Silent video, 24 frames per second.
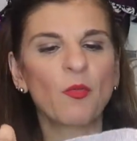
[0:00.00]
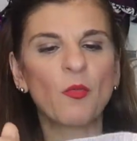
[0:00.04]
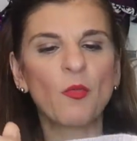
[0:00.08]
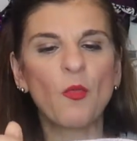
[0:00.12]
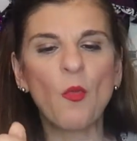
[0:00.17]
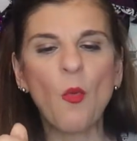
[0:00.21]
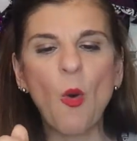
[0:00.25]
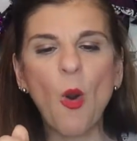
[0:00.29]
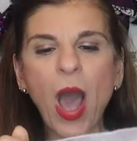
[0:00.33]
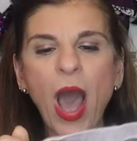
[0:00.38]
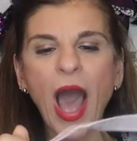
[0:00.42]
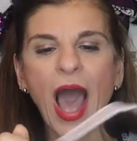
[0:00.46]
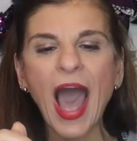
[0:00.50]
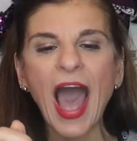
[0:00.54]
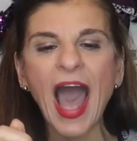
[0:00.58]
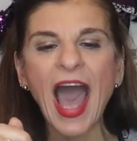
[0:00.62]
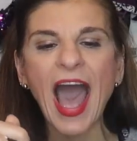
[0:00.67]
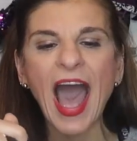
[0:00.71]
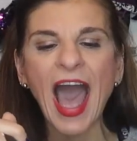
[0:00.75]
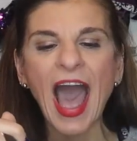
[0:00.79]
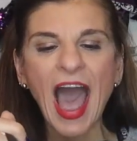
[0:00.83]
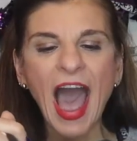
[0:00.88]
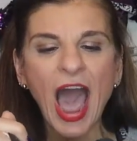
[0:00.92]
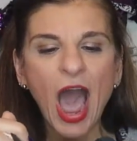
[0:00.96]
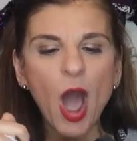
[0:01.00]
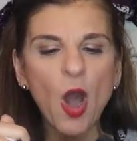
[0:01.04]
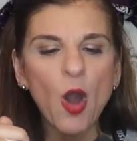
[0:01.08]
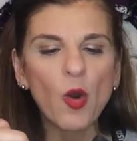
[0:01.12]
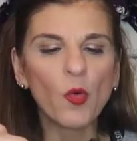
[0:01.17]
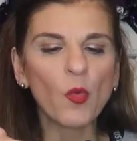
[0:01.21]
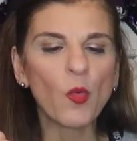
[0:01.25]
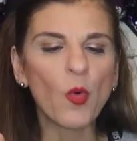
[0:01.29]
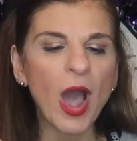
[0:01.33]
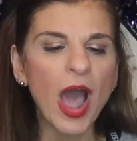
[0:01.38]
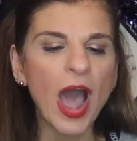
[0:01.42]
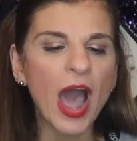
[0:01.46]
Wow,
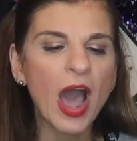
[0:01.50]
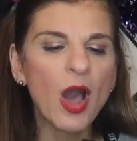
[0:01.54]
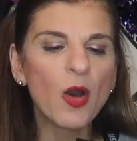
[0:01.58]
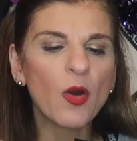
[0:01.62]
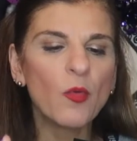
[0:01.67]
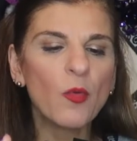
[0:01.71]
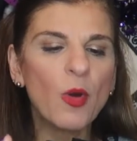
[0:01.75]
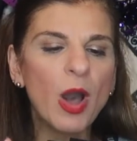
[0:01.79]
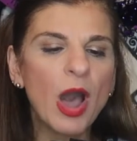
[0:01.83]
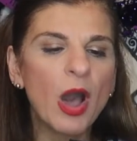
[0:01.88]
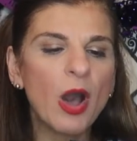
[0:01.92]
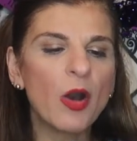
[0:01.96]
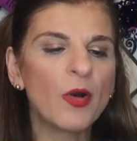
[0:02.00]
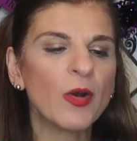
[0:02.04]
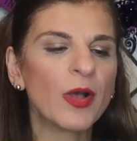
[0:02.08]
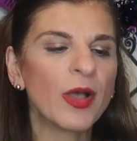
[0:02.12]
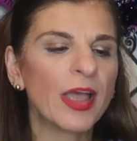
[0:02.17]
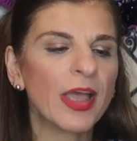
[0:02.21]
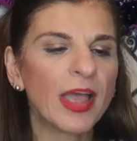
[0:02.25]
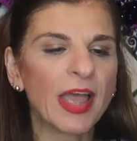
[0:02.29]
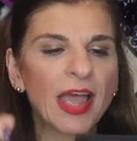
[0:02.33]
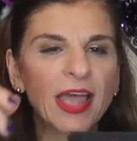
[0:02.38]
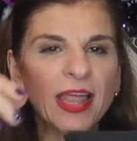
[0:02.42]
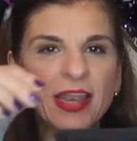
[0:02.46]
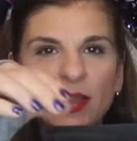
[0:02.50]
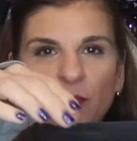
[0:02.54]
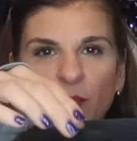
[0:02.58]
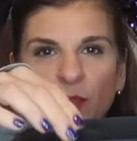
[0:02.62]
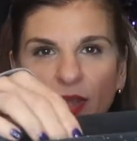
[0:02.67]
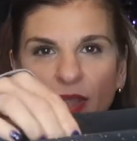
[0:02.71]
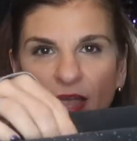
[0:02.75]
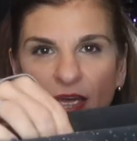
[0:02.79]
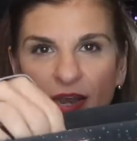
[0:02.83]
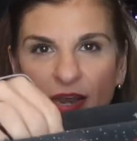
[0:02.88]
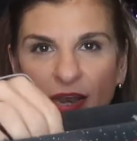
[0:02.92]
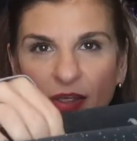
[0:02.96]
wow, wow. And then
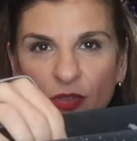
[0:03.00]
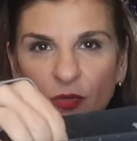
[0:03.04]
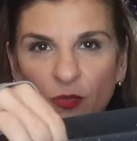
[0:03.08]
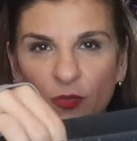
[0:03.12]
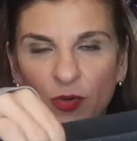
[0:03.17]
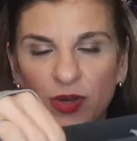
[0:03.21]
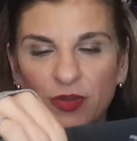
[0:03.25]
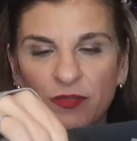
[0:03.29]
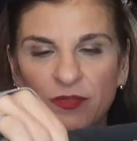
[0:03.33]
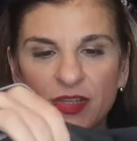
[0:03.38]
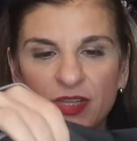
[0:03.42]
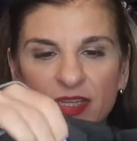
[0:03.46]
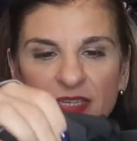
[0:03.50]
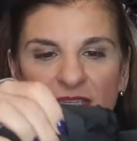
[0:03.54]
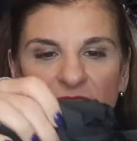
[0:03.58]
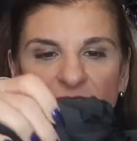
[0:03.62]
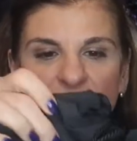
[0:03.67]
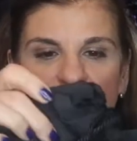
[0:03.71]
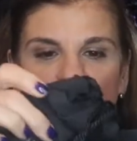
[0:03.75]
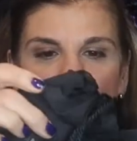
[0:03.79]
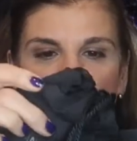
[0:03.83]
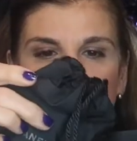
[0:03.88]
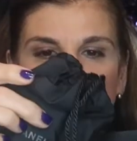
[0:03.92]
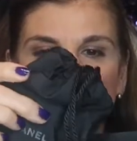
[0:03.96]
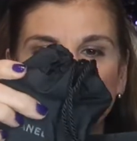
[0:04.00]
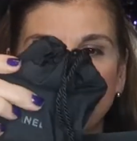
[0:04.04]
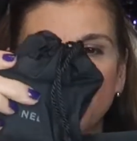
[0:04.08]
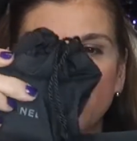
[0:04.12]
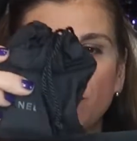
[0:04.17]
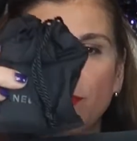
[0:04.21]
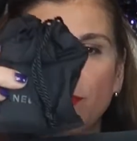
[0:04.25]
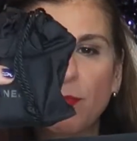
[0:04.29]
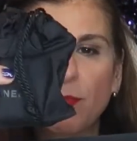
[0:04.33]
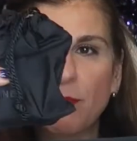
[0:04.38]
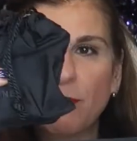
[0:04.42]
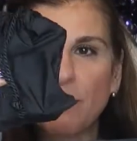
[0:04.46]
we get another one of these little
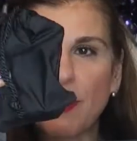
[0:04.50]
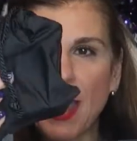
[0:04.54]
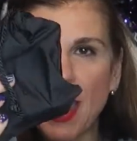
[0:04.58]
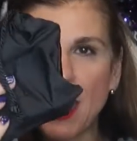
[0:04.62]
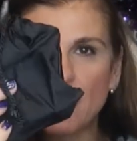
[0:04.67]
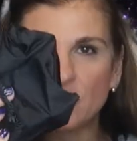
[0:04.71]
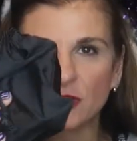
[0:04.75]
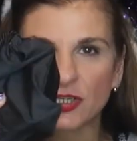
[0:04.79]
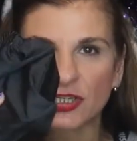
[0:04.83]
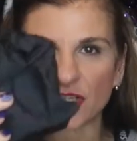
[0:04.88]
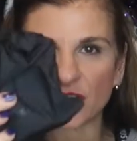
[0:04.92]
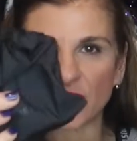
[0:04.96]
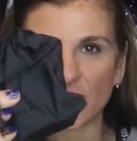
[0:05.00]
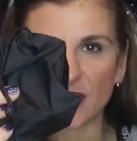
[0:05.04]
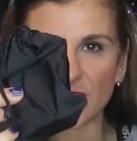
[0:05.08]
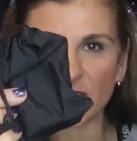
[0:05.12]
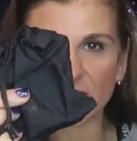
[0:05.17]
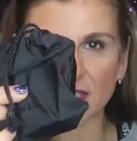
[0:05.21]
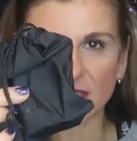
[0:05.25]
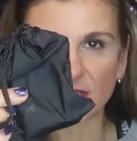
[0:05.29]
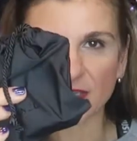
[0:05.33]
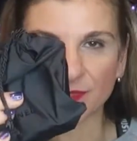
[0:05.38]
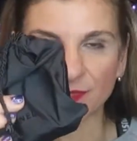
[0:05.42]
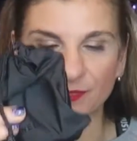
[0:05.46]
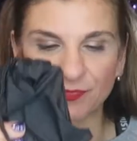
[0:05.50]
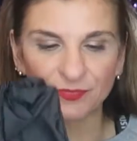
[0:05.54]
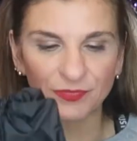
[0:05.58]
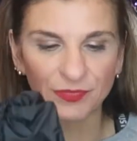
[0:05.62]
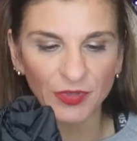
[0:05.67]
pouches.